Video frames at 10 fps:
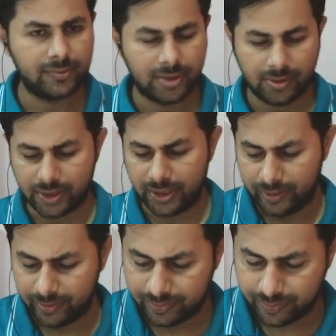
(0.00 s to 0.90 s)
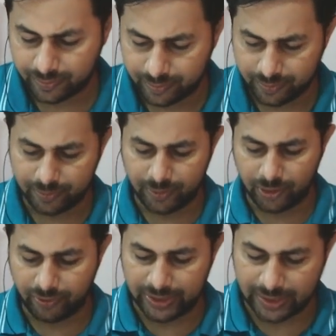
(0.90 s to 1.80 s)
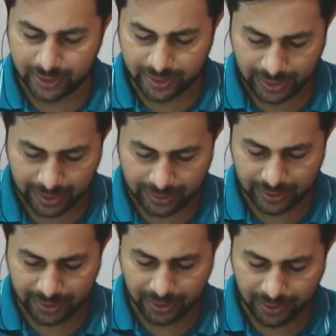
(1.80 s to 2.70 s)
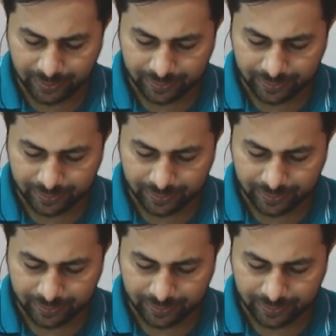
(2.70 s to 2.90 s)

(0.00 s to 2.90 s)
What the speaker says: Okay, both ways are identical.